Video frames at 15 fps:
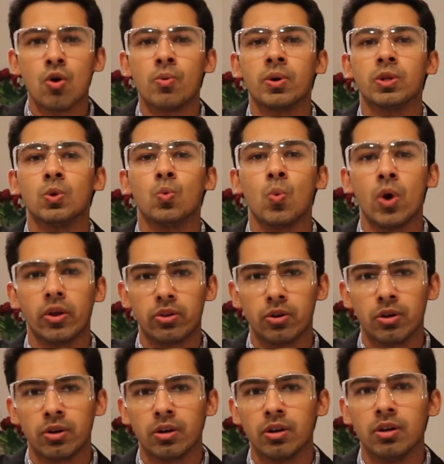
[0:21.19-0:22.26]
over the
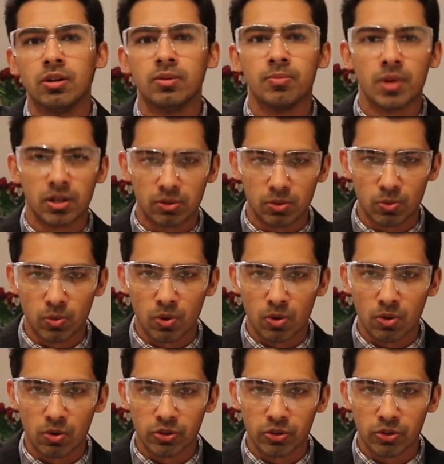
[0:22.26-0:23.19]
weather in Maisumville.